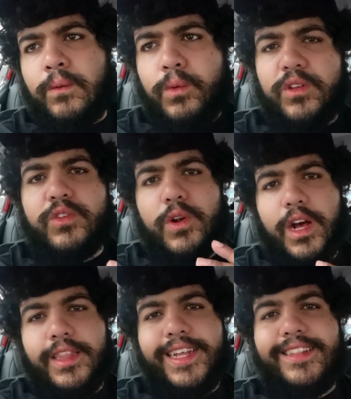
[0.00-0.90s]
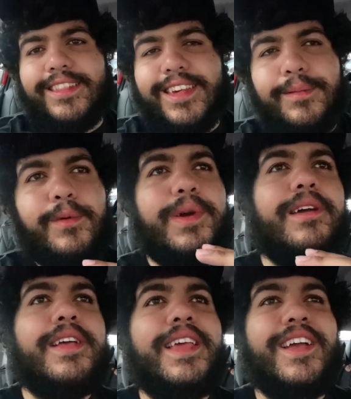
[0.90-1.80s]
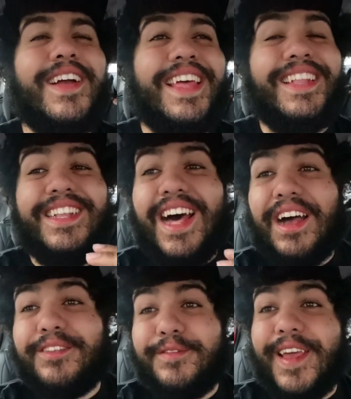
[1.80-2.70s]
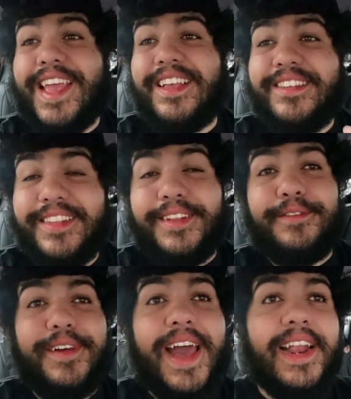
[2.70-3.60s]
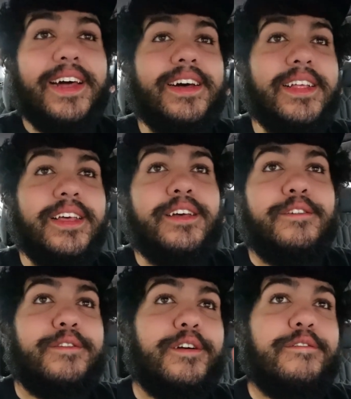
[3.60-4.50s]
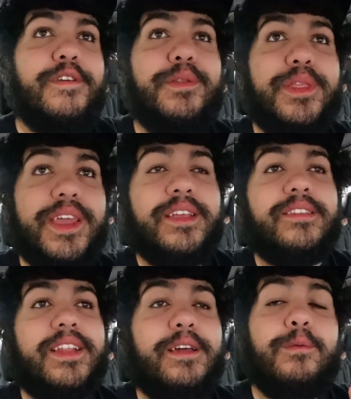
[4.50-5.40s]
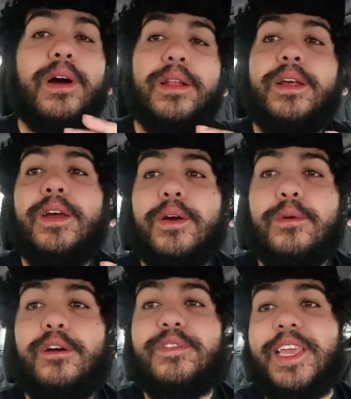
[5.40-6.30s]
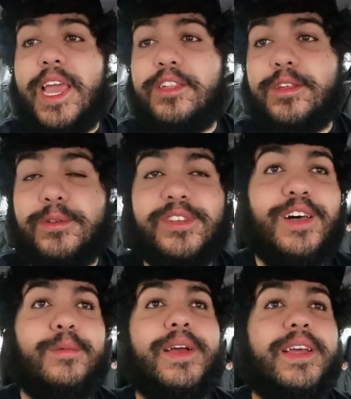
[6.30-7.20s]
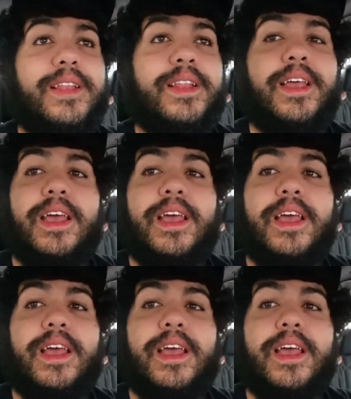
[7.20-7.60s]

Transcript: What is going on, ladies and gentlemen? We are here in Las Vegas, Nevada for a few things today. One, we're on vacation. We're celebrating